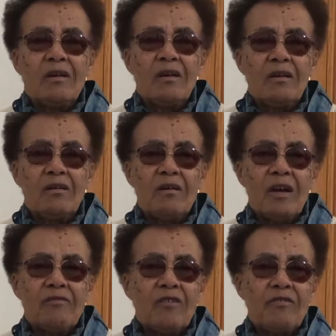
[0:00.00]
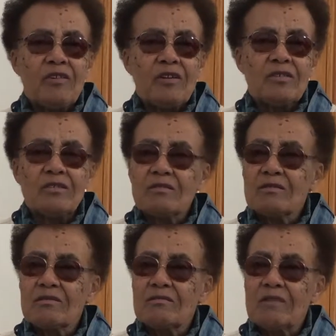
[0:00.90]
you know, after I finished
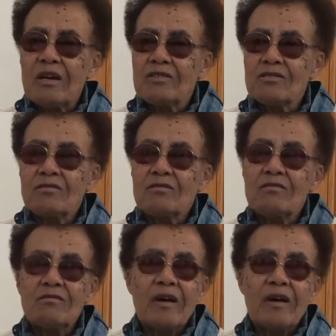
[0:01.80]
high school,